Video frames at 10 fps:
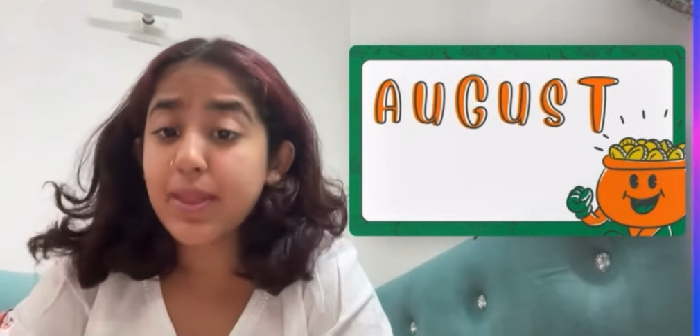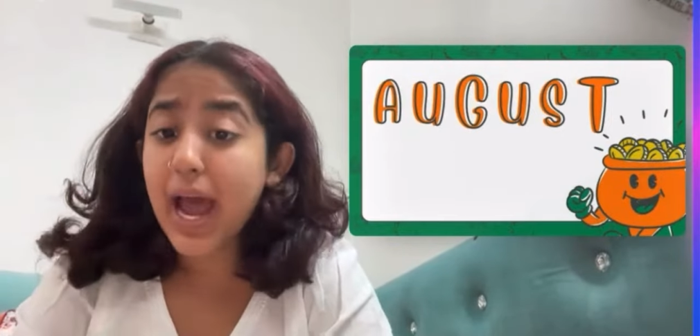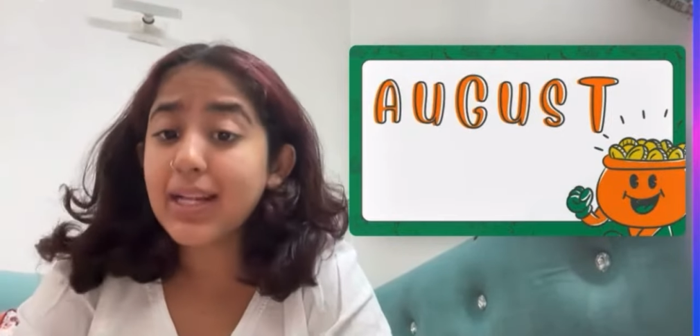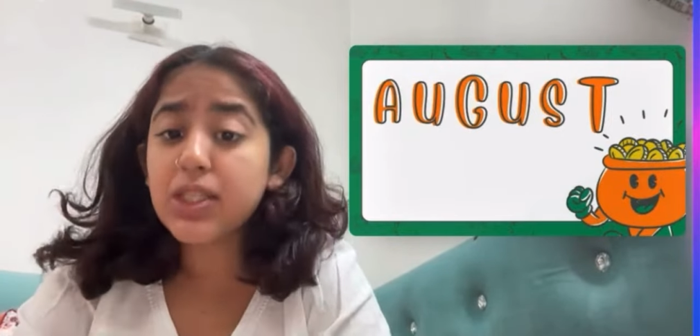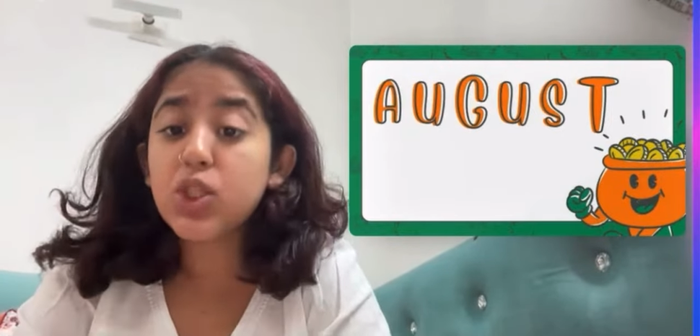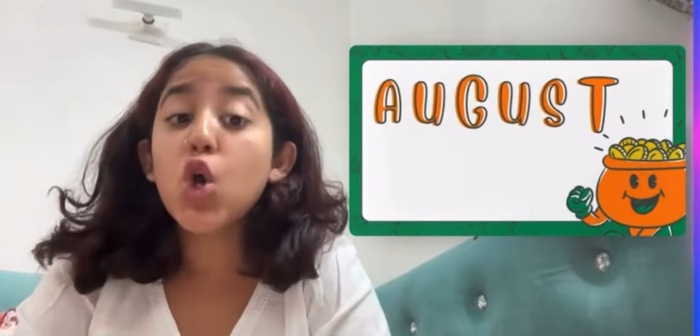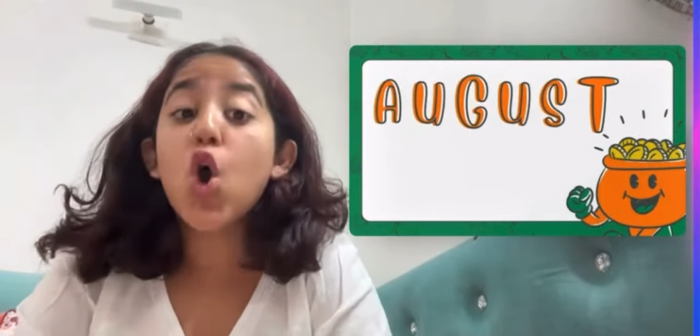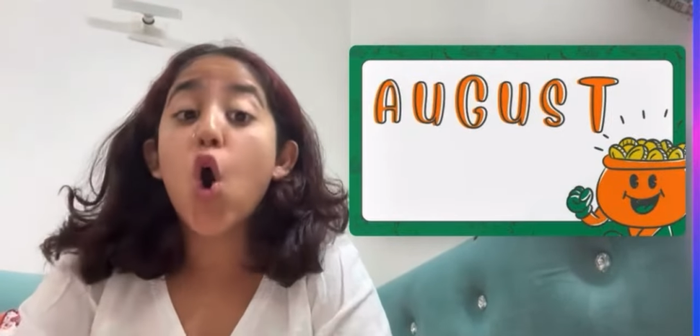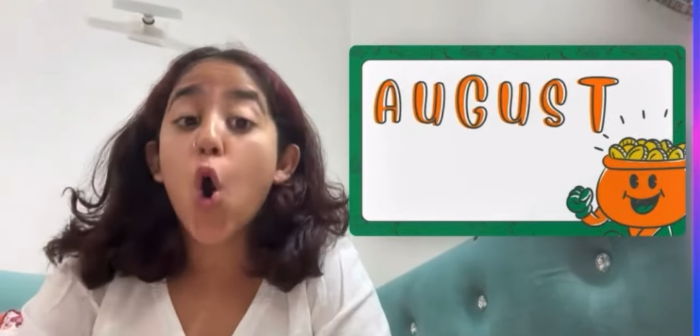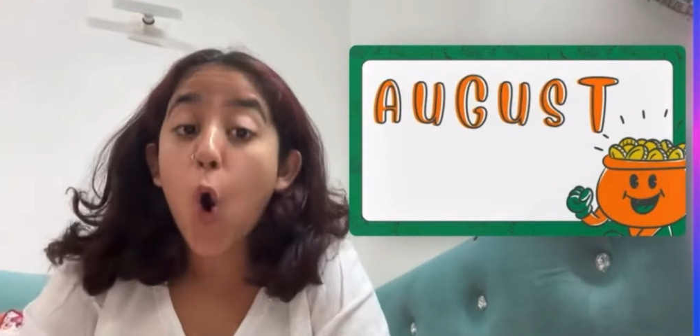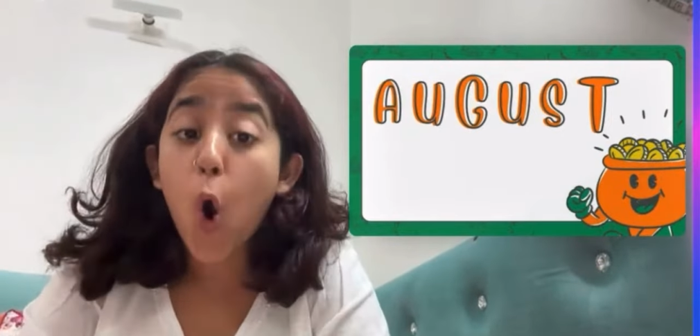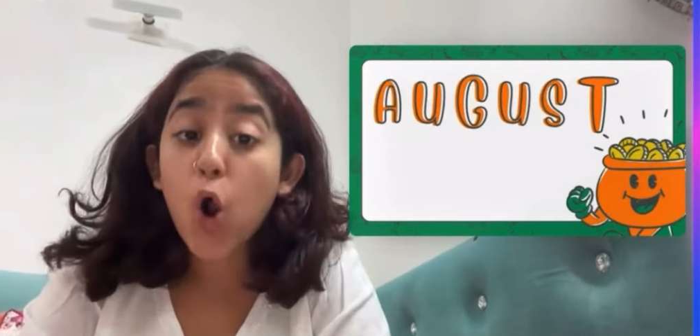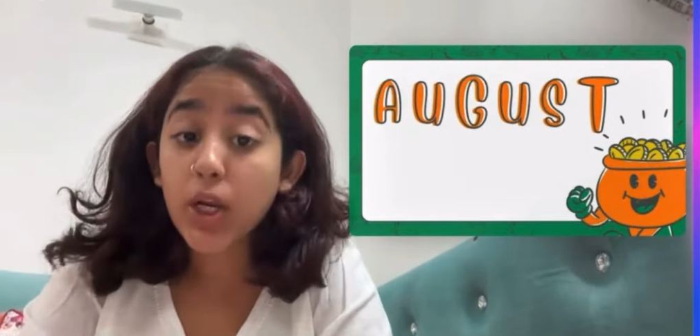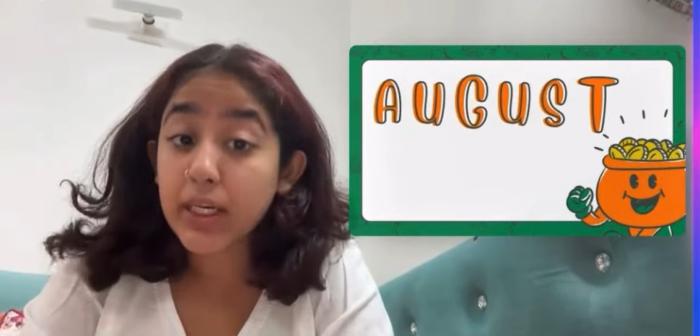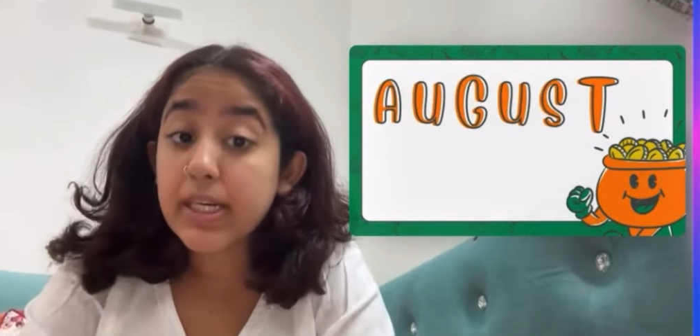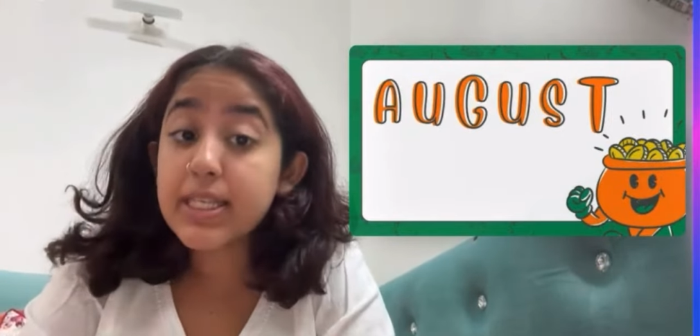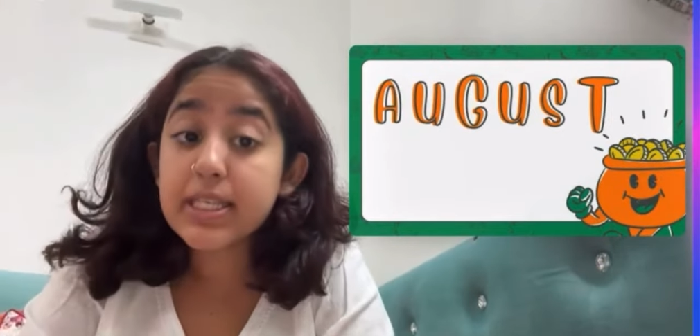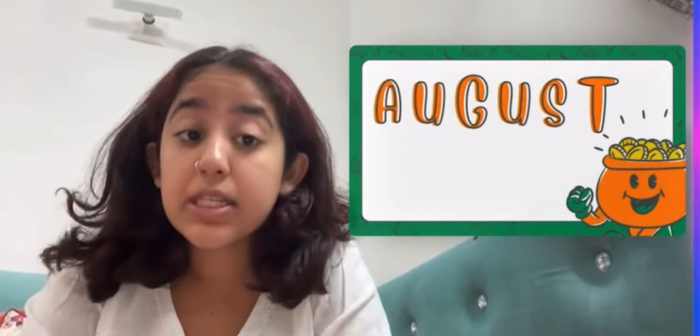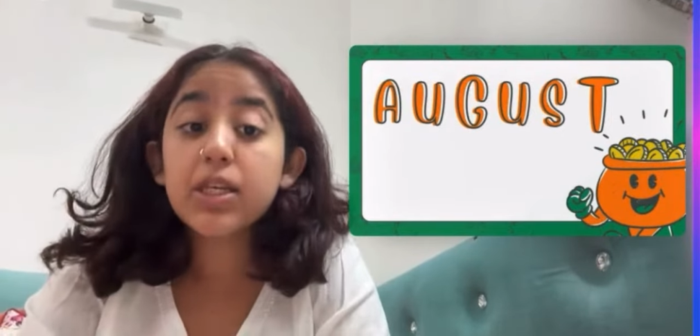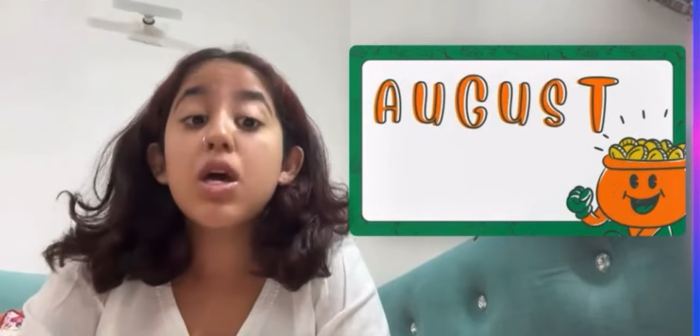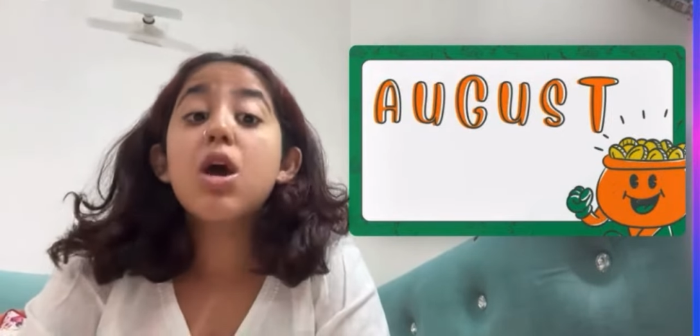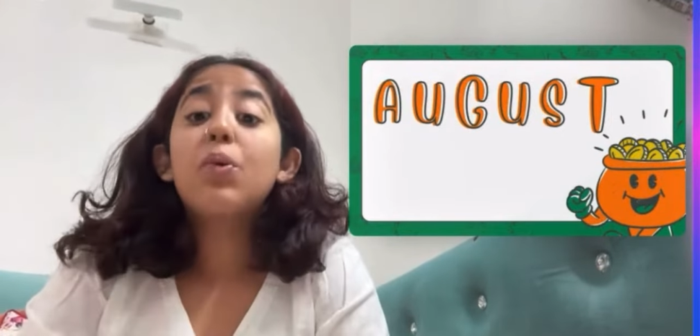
That's August.